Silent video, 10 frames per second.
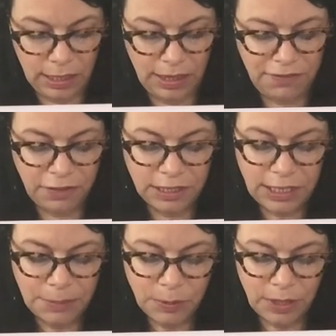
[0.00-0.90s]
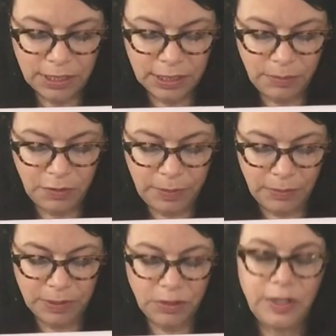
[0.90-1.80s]
The Front Steps Project
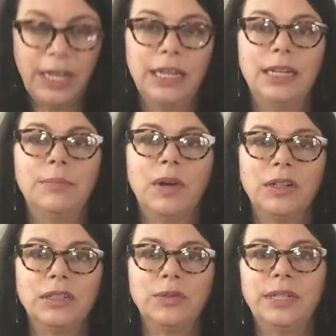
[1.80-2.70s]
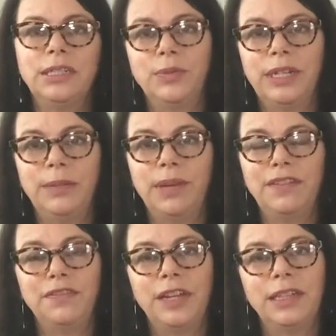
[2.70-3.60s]
movement was created in March 2020 by
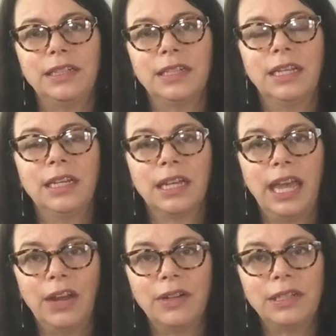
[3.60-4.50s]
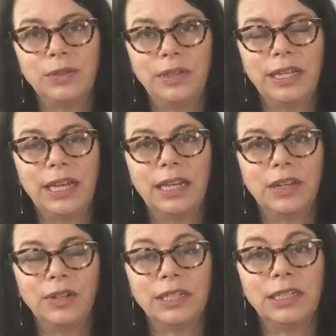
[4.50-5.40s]
friends Cara, Soulia,
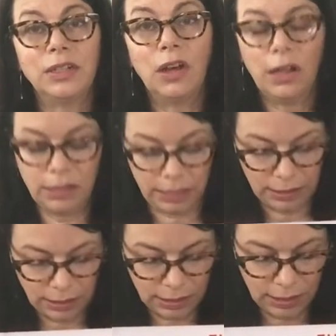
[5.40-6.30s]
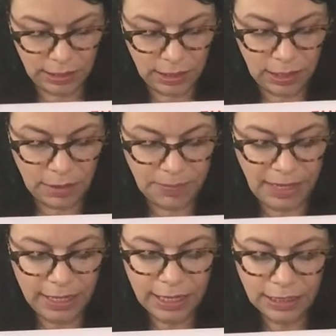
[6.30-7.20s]
and Kristen.
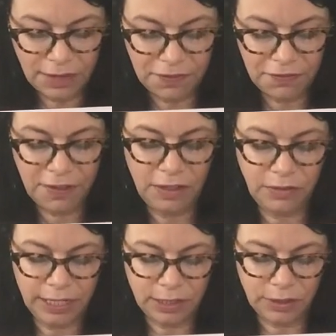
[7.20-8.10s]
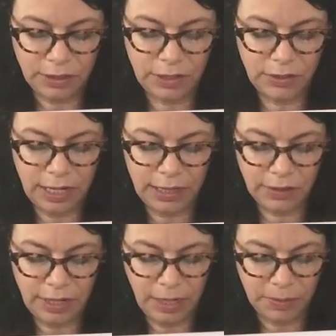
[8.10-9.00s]
They kicked off a fundraiser to unite
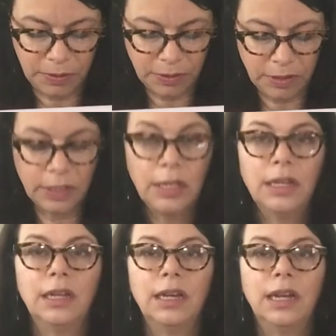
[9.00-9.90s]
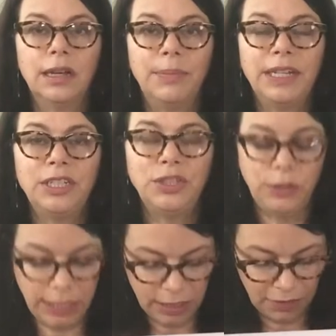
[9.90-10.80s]
their neighbors by
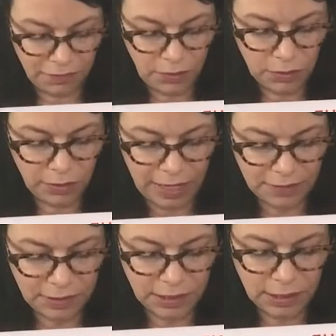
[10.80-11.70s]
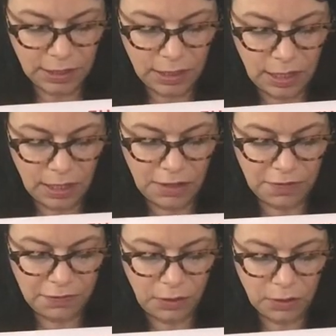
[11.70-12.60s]
shooting photographs
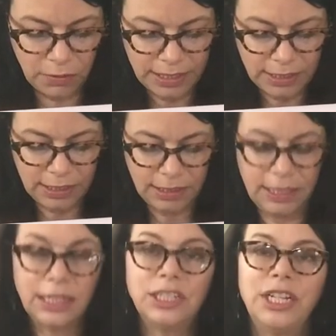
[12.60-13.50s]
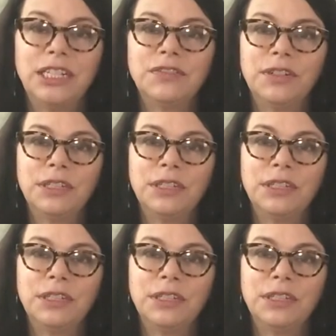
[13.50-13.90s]
of local residents in exchange for a